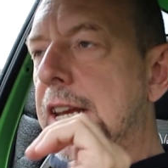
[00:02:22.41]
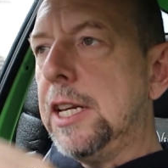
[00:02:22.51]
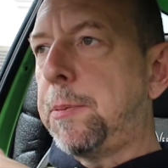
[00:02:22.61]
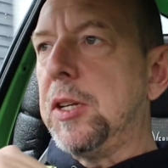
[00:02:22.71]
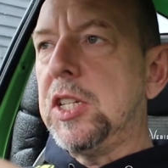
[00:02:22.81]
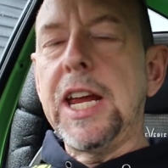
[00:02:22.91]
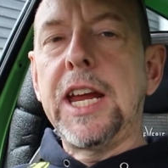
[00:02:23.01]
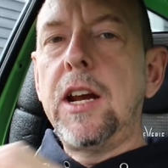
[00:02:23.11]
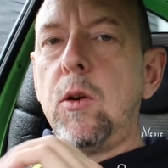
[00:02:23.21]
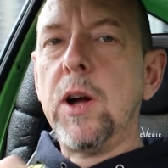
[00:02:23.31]
this
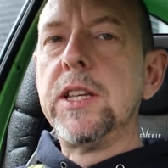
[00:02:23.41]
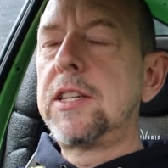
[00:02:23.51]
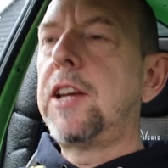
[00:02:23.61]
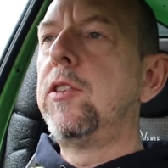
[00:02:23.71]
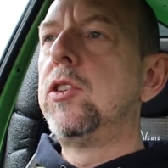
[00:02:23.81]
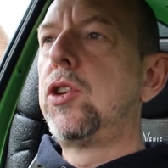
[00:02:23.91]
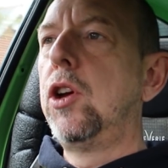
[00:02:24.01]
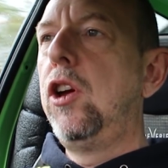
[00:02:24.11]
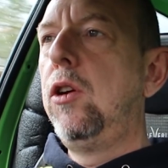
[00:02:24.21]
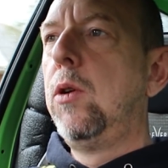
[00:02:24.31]
particular
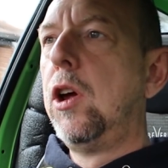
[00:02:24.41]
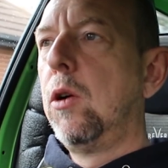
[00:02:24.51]
172